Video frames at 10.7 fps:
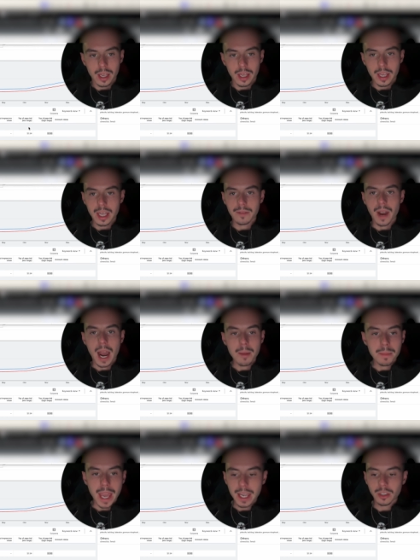if I'm
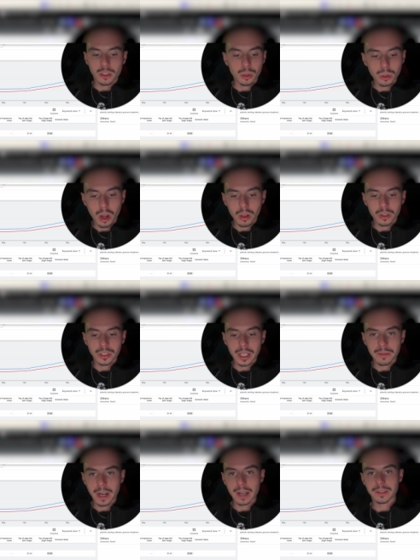paying
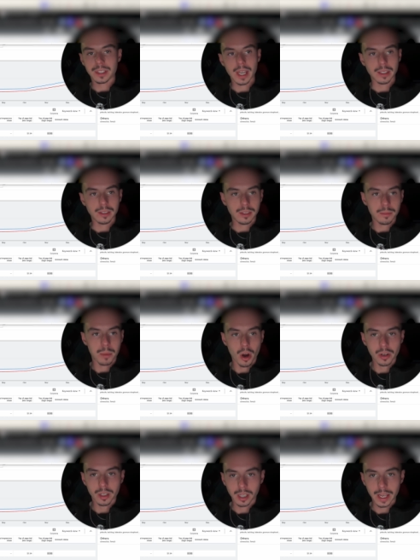$2.85 per
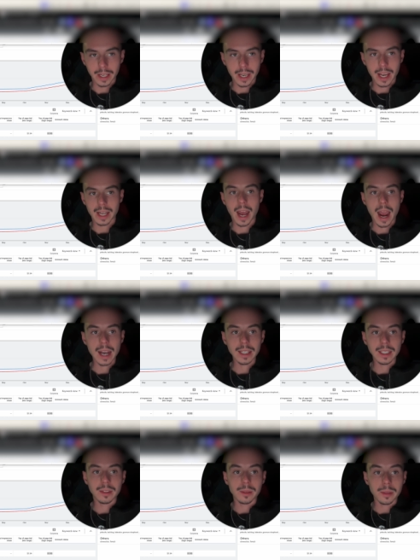click and I
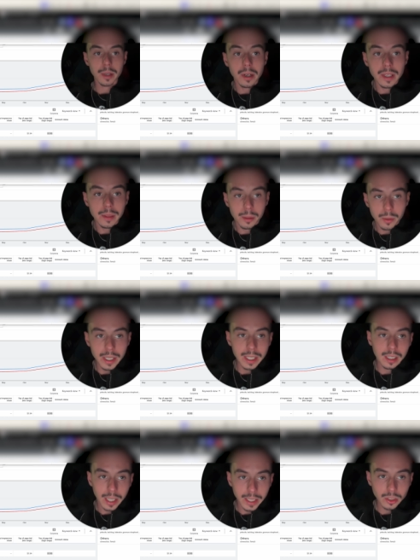need 33
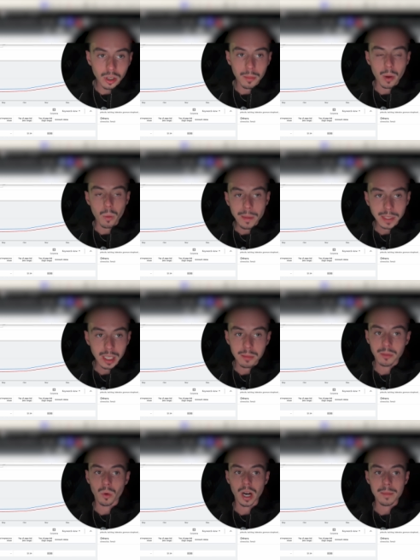clicks on my website
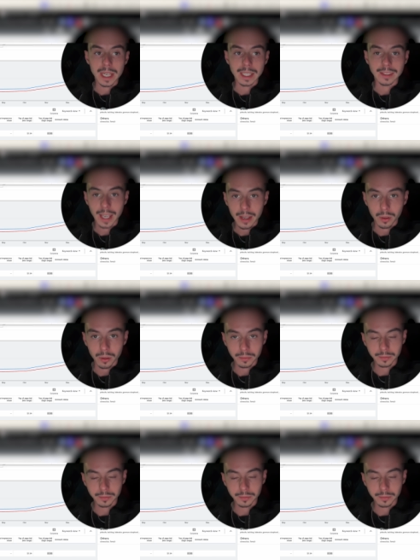before I make a sale,